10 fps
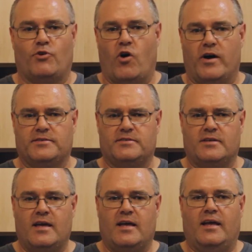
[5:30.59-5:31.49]
rice,
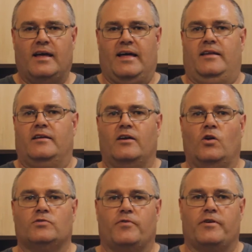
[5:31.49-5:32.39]
and it
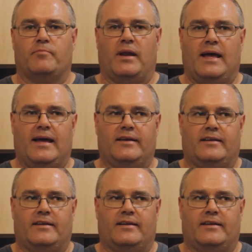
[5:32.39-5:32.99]
looks very bland.